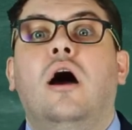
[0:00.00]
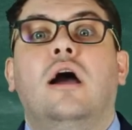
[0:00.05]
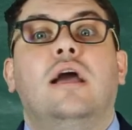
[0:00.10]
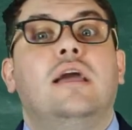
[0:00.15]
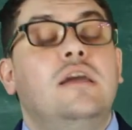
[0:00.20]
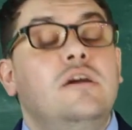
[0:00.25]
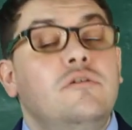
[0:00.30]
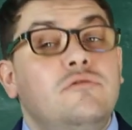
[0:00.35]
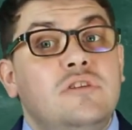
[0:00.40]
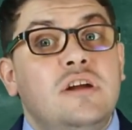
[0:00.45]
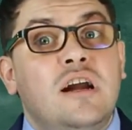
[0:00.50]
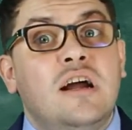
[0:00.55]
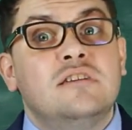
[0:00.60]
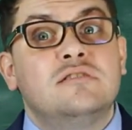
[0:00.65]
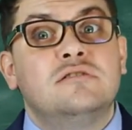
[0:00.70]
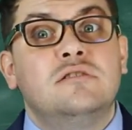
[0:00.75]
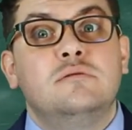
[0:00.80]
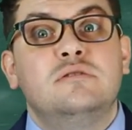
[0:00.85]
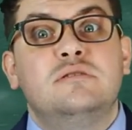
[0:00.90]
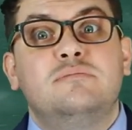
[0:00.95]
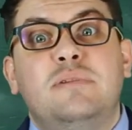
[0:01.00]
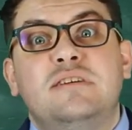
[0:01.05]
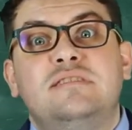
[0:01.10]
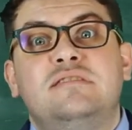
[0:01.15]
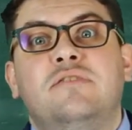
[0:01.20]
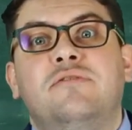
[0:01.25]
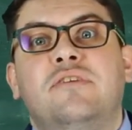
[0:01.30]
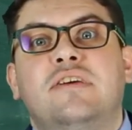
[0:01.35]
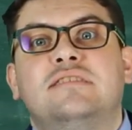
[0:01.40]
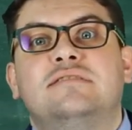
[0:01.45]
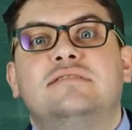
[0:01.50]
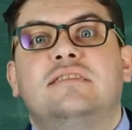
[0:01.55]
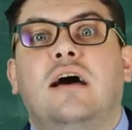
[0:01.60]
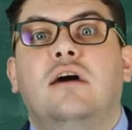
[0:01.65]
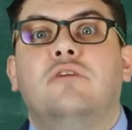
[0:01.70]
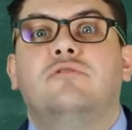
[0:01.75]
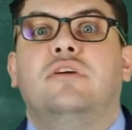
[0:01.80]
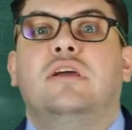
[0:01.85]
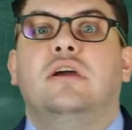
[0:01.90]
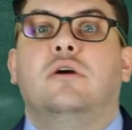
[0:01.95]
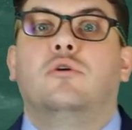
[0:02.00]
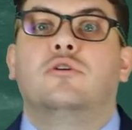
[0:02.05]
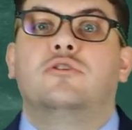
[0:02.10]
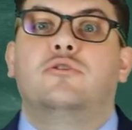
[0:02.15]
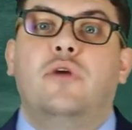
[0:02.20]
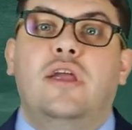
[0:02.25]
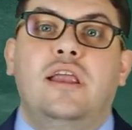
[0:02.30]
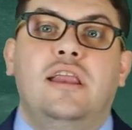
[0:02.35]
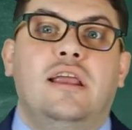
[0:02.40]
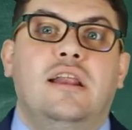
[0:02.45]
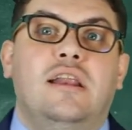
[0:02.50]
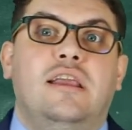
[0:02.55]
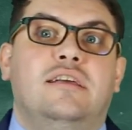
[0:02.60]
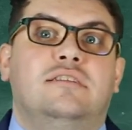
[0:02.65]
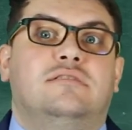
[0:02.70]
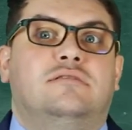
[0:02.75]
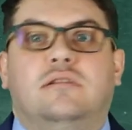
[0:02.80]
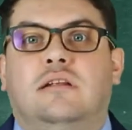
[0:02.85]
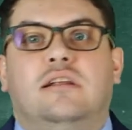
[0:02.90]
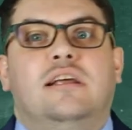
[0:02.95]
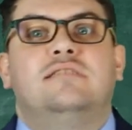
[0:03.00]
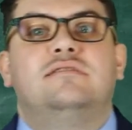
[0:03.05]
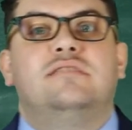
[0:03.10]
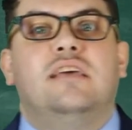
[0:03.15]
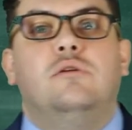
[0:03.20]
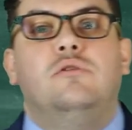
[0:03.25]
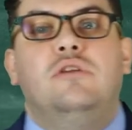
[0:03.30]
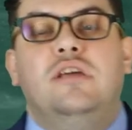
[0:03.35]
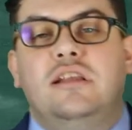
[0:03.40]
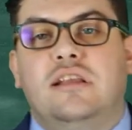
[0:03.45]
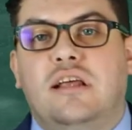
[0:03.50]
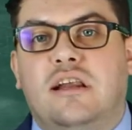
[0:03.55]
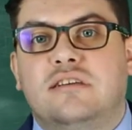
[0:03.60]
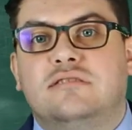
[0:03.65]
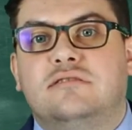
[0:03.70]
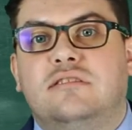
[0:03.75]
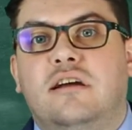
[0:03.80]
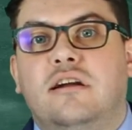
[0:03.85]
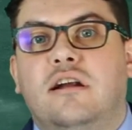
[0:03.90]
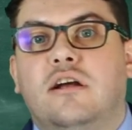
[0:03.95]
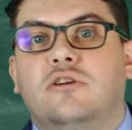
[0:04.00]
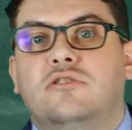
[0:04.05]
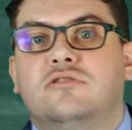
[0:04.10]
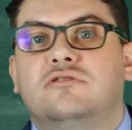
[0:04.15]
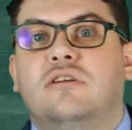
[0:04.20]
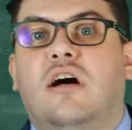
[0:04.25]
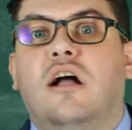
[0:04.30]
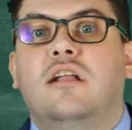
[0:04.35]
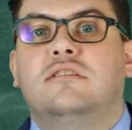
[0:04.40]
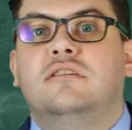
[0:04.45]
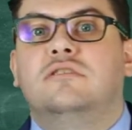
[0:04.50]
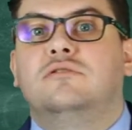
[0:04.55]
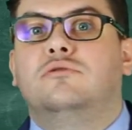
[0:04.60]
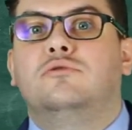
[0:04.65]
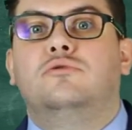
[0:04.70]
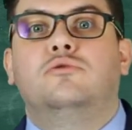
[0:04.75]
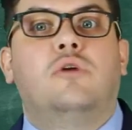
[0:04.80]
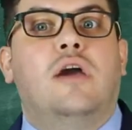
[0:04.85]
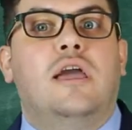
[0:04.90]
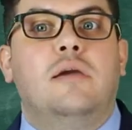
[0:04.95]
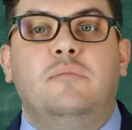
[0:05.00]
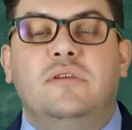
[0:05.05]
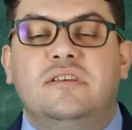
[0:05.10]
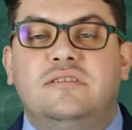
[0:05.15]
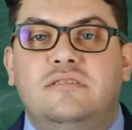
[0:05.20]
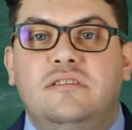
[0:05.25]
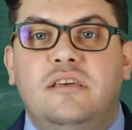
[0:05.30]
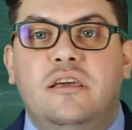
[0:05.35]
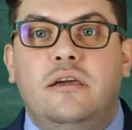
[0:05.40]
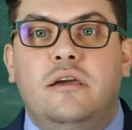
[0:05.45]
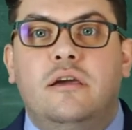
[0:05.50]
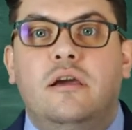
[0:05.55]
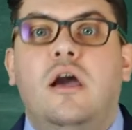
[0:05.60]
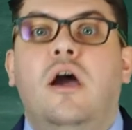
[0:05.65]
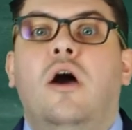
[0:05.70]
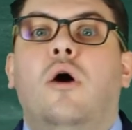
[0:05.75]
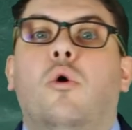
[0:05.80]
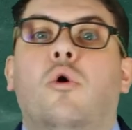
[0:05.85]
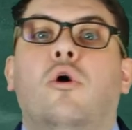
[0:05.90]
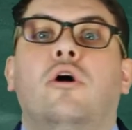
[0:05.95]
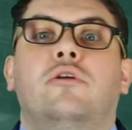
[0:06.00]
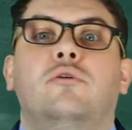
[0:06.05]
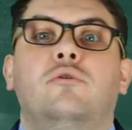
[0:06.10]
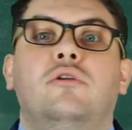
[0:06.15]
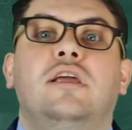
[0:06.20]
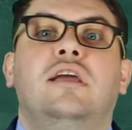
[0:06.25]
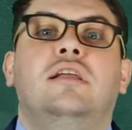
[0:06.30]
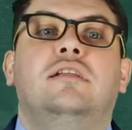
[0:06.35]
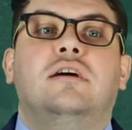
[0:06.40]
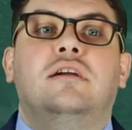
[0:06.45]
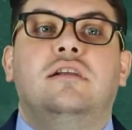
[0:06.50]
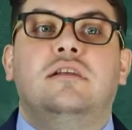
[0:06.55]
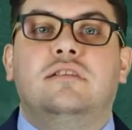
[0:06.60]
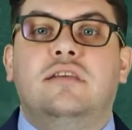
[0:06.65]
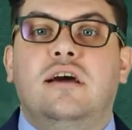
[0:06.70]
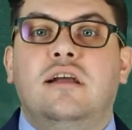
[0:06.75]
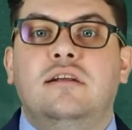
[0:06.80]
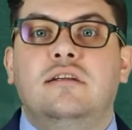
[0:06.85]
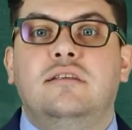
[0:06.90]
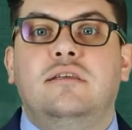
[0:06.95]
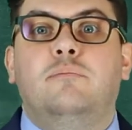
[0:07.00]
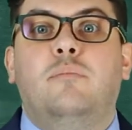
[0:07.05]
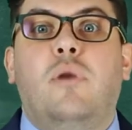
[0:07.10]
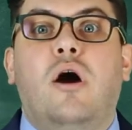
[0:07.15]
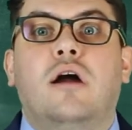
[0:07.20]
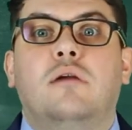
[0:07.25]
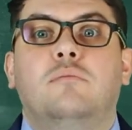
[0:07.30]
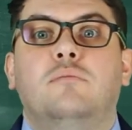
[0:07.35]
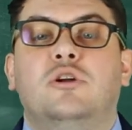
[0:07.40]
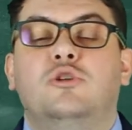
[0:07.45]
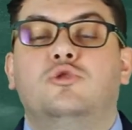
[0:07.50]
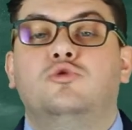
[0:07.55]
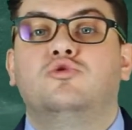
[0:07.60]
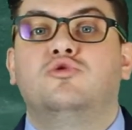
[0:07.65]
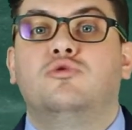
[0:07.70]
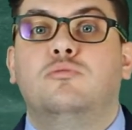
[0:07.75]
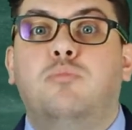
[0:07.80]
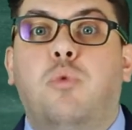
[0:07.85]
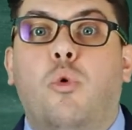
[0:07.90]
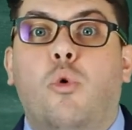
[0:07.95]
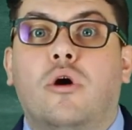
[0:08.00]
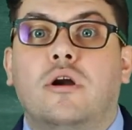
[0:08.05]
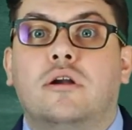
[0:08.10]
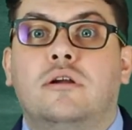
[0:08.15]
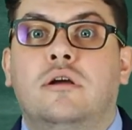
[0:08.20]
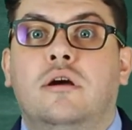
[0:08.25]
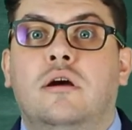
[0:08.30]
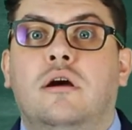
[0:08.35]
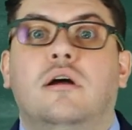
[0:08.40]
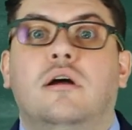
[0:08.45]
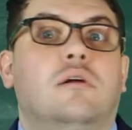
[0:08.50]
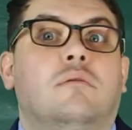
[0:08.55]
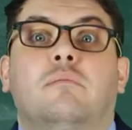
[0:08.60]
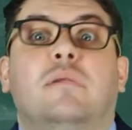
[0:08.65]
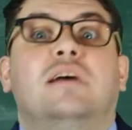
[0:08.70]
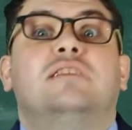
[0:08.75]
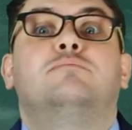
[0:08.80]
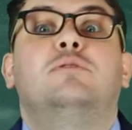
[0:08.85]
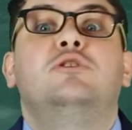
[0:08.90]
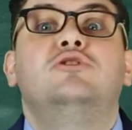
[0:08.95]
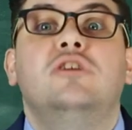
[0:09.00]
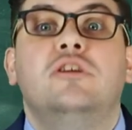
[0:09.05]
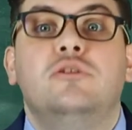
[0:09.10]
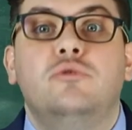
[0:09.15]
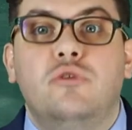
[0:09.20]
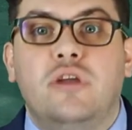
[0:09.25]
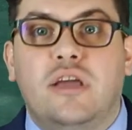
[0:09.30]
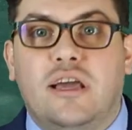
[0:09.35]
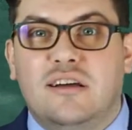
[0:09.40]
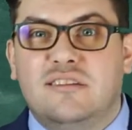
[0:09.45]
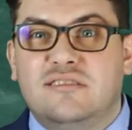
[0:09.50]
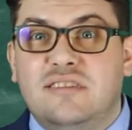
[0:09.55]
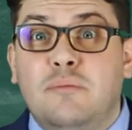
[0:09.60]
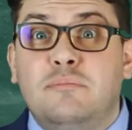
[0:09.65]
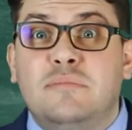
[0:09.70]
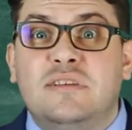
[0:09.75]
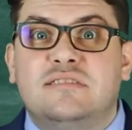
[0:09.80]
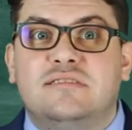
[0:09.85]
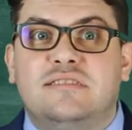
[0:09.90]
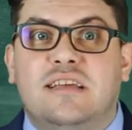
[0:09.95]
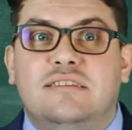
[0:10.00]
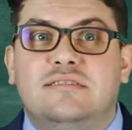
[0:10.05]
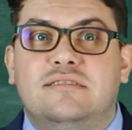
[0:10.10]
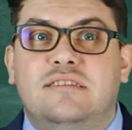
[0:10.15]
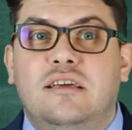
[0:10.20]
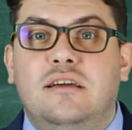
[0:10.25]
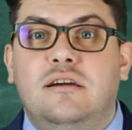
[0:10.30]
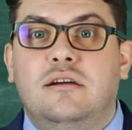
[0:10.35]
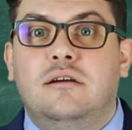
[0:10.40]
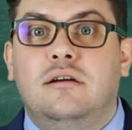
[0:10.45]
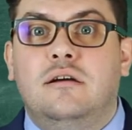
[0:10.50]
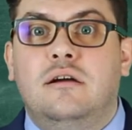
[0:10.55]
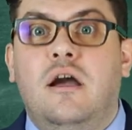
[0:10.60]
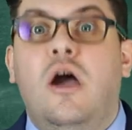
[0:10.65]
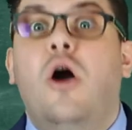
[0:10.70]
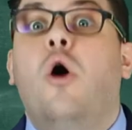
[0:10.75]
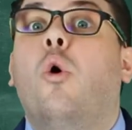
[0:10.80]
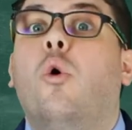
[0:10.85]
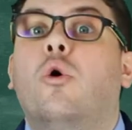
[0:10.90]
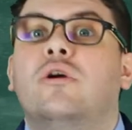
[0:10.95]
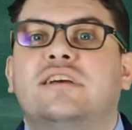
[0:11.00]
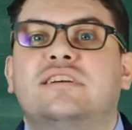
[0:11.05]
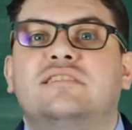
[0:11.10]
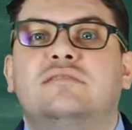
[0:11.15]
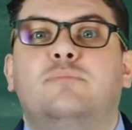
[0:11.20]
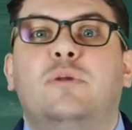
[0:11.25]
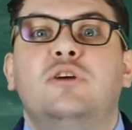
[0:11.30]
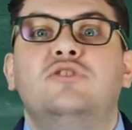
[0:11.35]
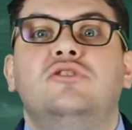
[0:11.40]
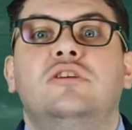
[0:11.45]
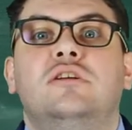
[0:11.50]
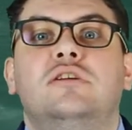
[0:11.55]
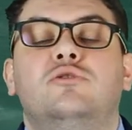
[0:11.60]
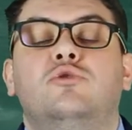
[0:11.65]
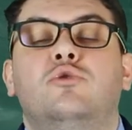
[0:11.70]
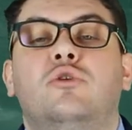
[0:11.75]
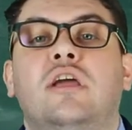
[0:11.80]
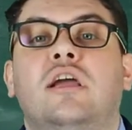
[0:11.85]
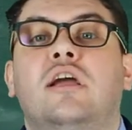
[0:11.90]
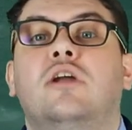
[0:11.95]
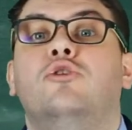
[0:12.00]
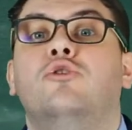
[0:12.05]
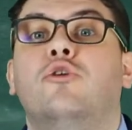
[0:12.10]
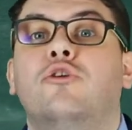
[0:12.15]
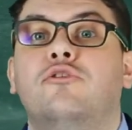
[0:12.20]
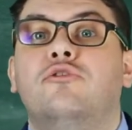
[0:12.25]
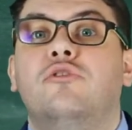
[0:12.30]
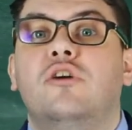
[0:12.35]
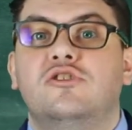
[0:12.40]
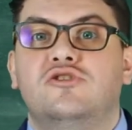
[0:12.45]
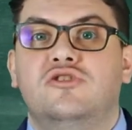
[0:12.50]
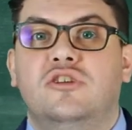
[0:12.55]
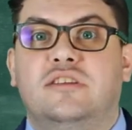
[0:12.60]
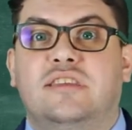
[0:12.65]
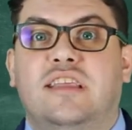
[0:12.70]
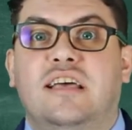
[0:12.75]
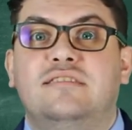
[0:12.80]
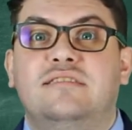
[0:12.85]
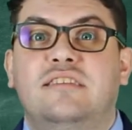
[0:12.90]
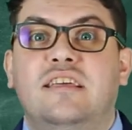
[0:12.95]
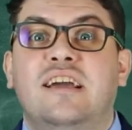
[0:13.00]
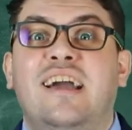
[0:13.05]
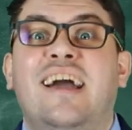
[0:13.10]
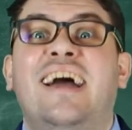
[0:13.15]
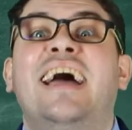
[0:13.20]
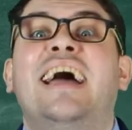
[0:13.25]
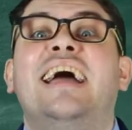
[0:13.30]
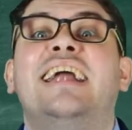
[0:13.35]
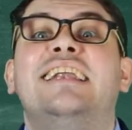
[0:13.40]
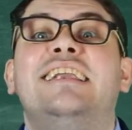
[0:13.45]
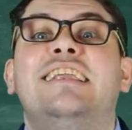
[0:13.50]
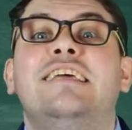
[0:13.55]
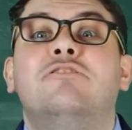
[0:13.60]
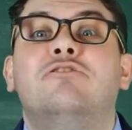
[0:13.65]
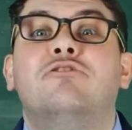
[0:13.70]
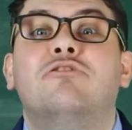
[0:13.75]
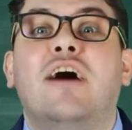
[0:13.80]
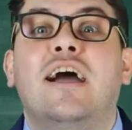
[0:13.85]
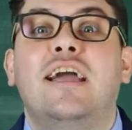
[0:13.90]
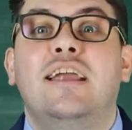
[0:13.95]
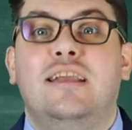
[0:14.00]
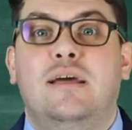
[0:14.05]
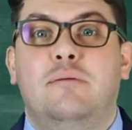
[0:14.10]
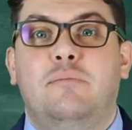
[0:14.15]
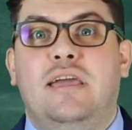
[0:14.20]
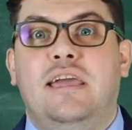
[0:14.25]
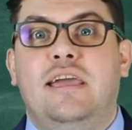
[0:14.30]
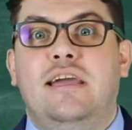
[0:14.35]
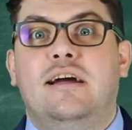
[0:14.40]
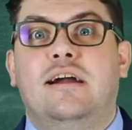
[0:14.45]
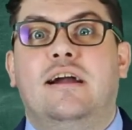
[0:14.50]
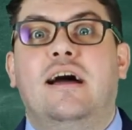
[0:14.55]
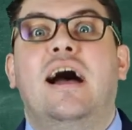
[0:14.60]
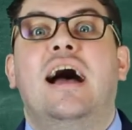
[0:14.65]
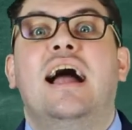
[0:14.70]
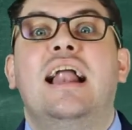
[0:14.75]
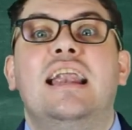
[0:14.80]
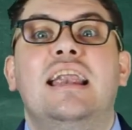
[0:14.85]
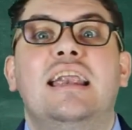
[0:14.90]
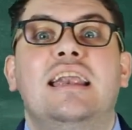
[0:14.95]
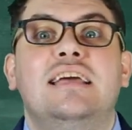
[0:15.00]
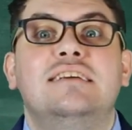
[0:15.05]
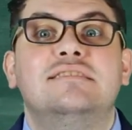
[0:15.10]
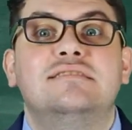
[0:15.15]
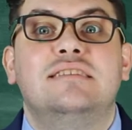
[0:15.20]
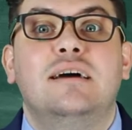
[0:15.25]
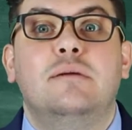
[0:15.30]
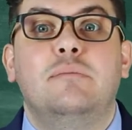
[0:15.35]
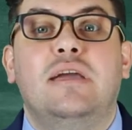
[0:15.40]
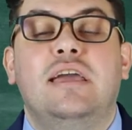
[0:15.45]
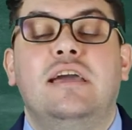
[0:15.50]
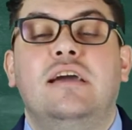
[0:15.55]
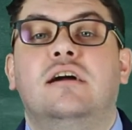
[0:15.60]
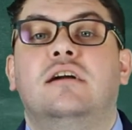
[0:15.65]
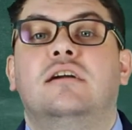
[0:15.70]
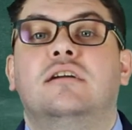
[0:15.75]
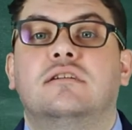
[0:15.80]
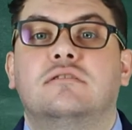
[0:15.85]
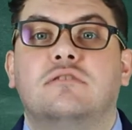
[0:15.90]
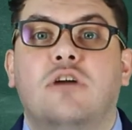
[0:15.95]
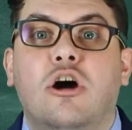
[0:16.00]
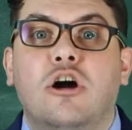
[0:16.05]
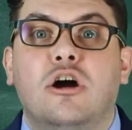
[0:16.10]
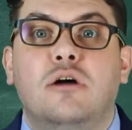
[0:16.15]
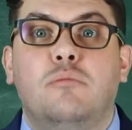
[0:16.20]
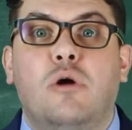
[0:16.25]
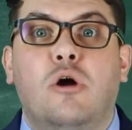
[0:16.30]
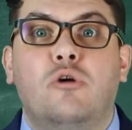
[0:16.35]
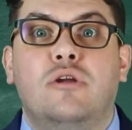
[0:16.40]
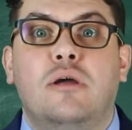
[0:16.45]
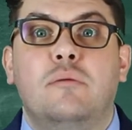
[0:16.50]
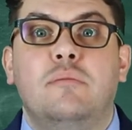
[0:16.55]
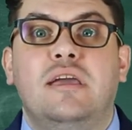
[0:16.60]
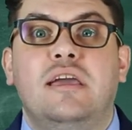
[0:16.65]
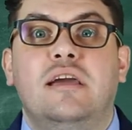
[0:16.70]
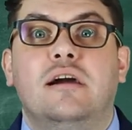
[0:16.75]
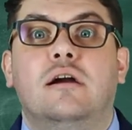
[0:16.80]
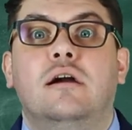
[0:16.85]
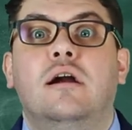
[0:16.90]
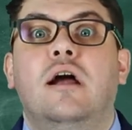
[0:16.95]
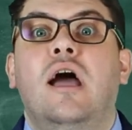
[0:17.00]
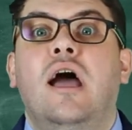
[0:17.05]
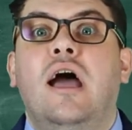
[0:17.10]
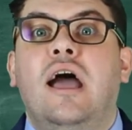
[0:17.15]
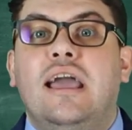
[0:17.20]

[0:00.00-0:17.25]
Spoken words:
If there are some specific staffing or training needs, let's say you need an external consultant to do ABC, or you need an internal department to support, especially during acceptance testing, or especially during non-functional testing, define them here, list them here, talk about them here.